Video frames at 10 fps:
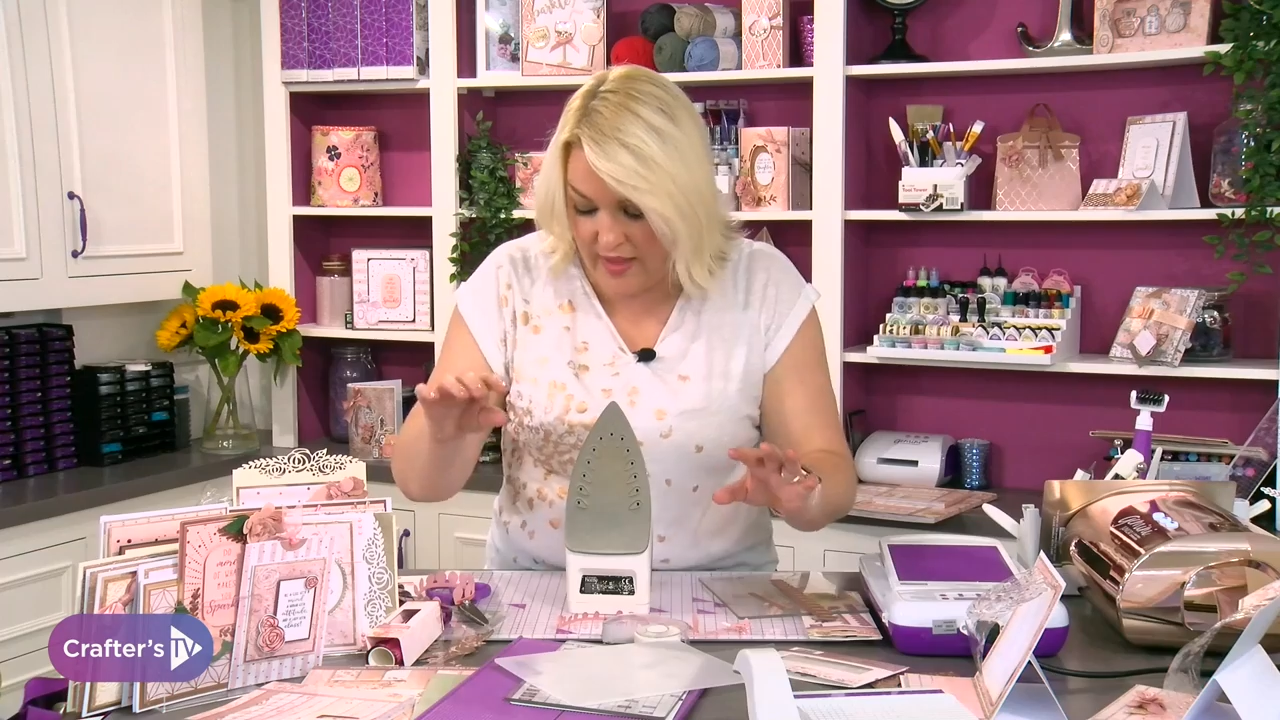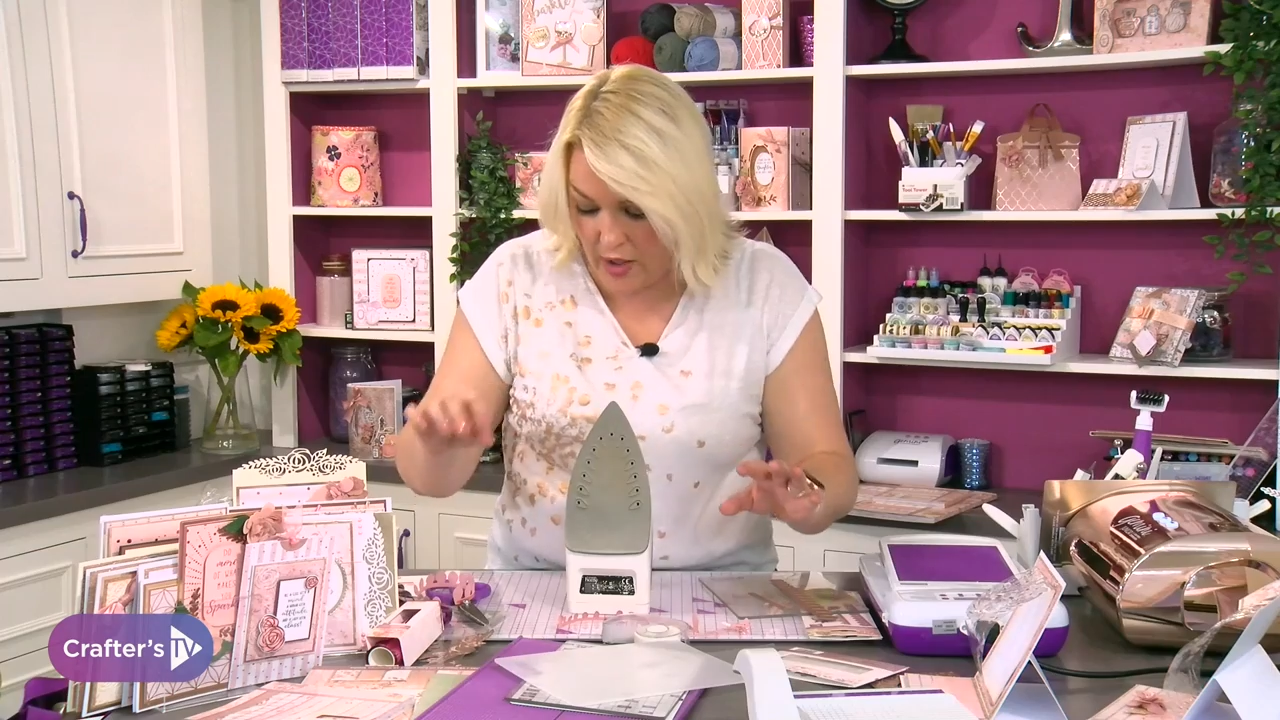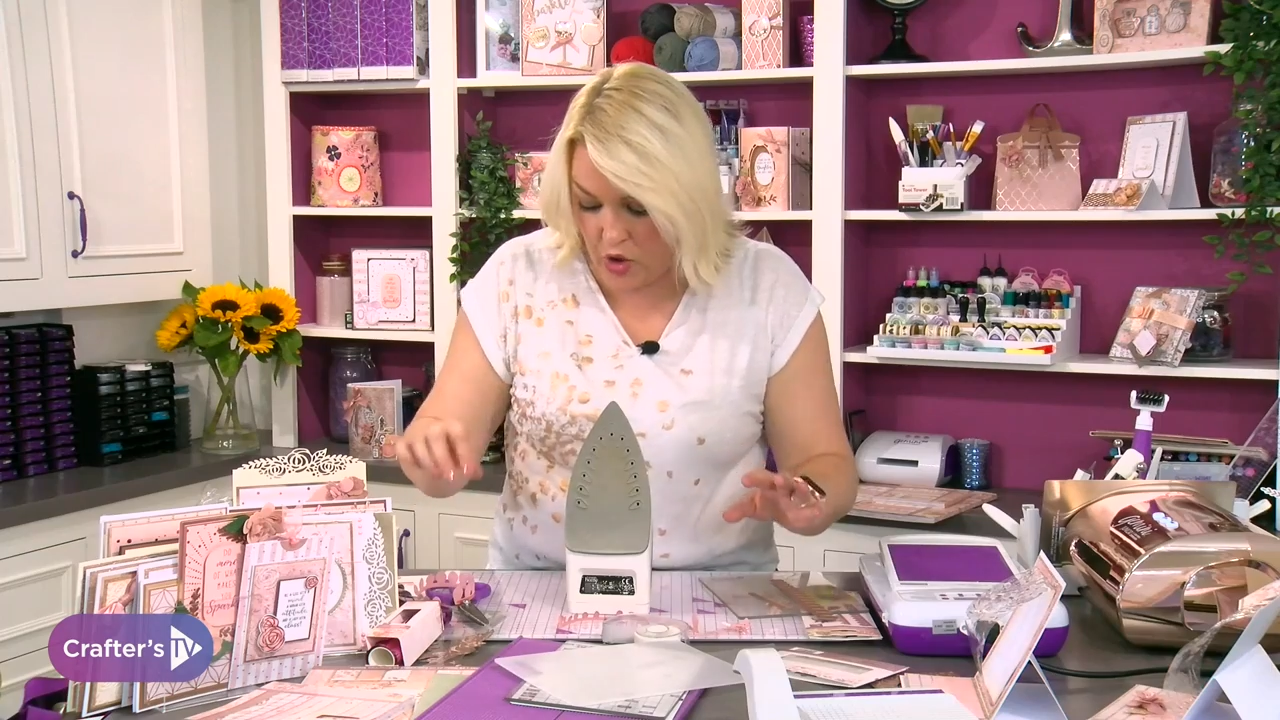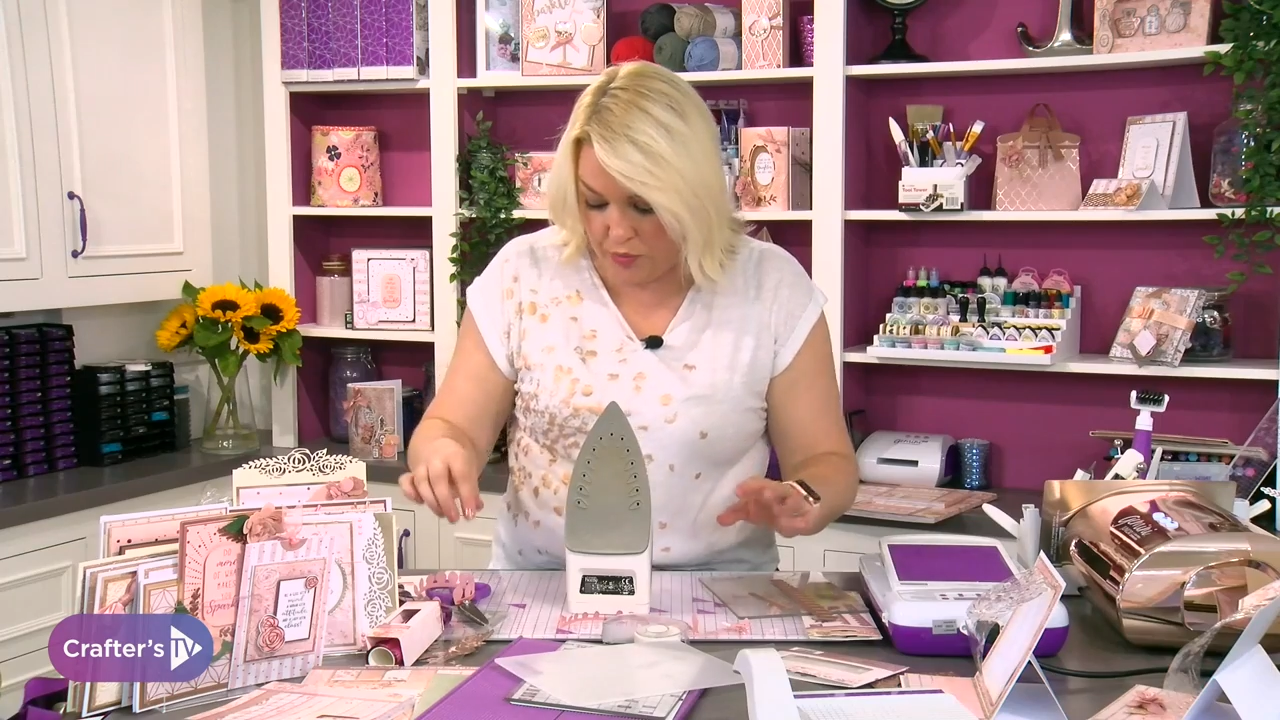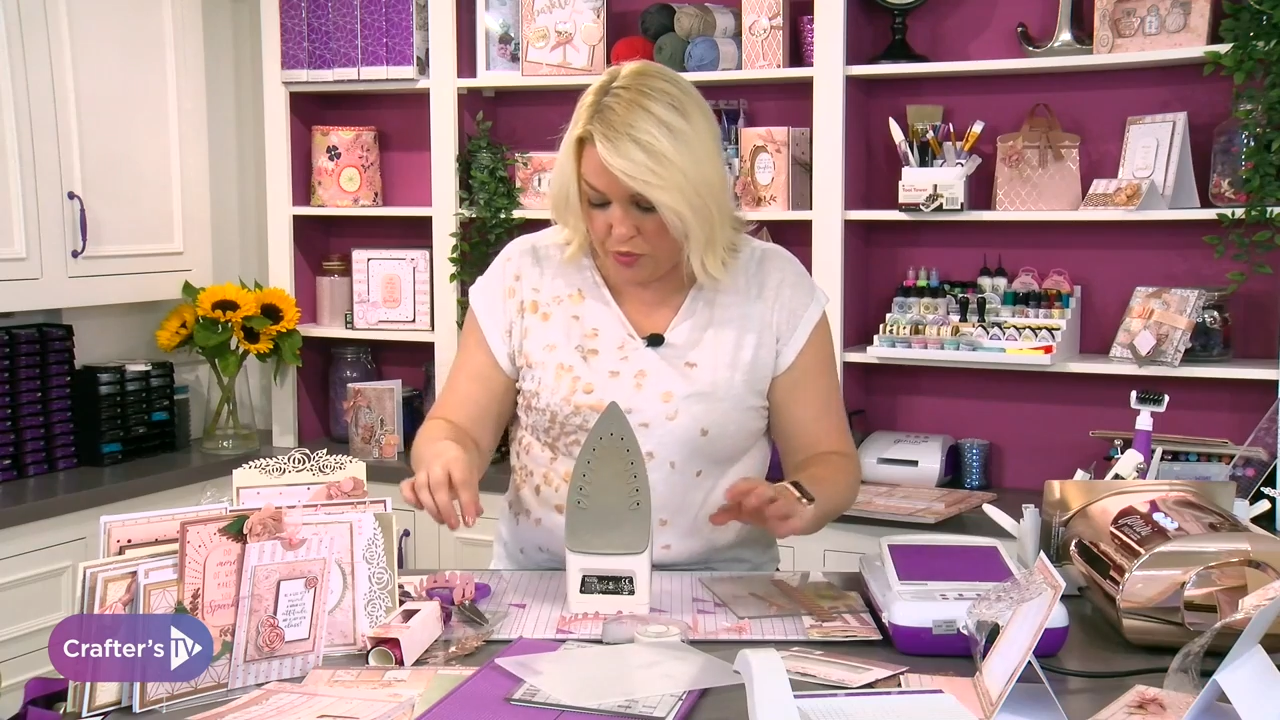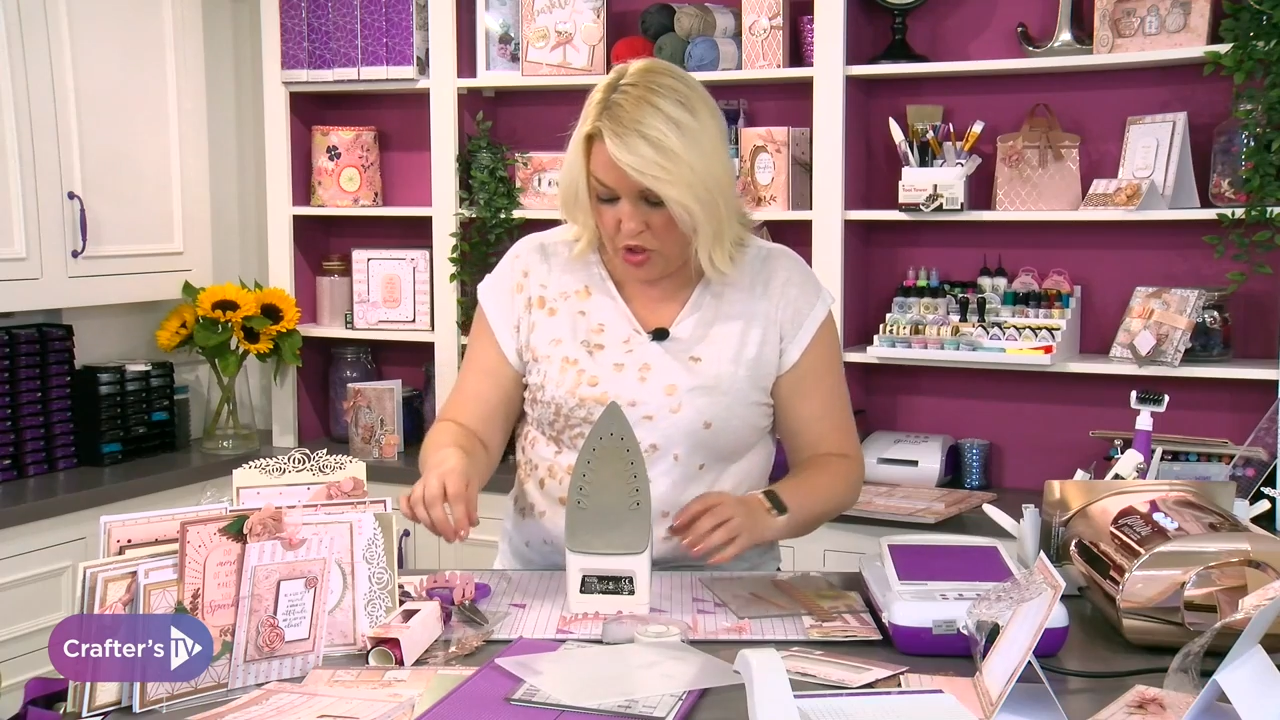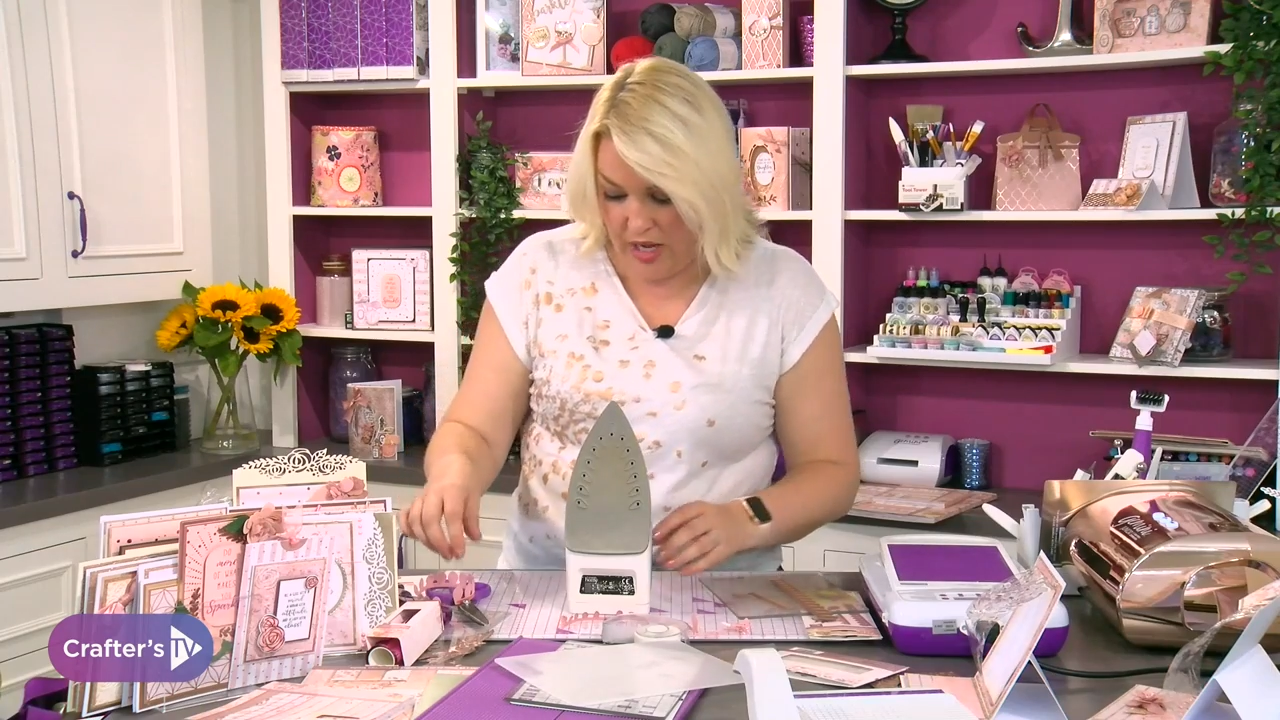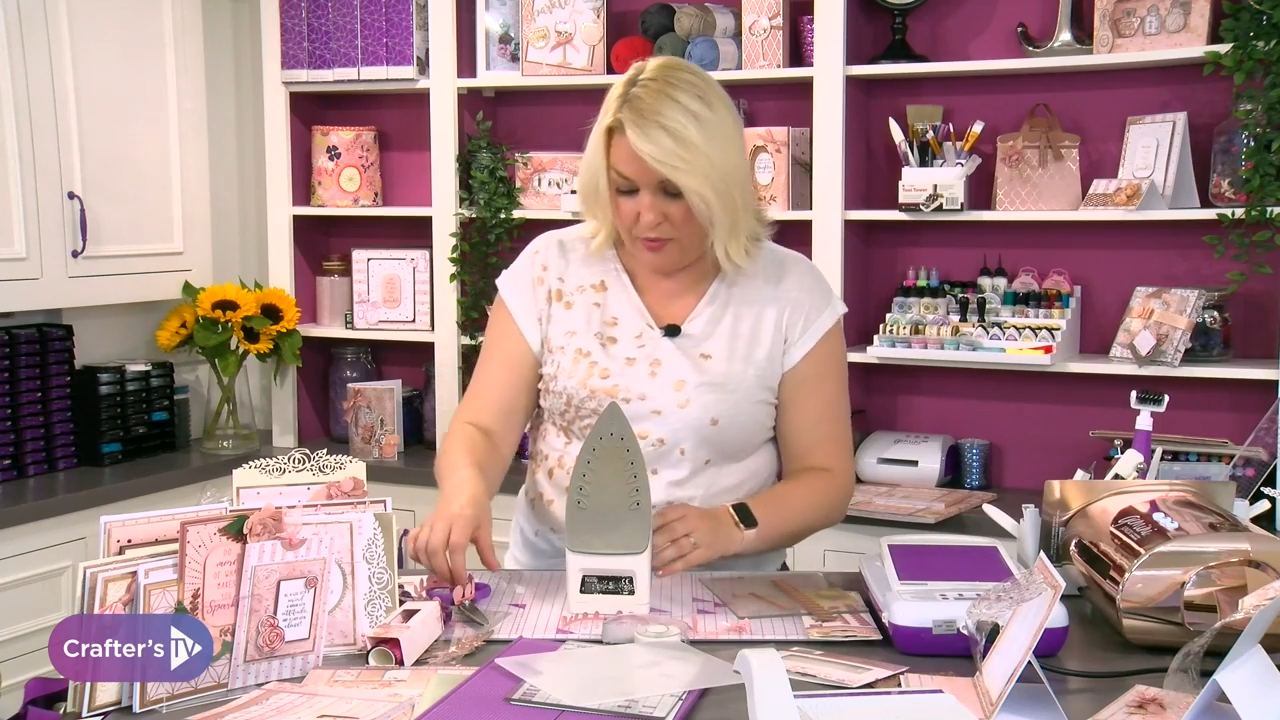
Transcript: that cup shape.